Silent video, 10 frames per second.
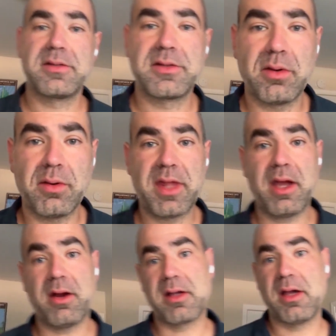So they
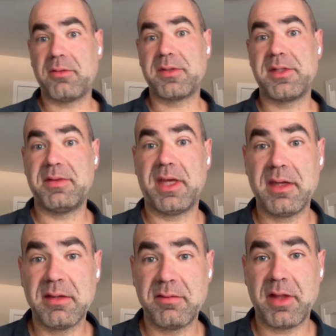are on the receiving
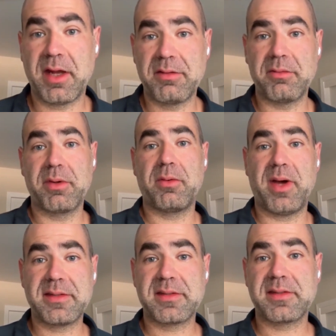end of a lot of the
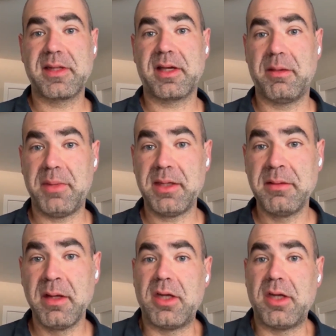requests that come in,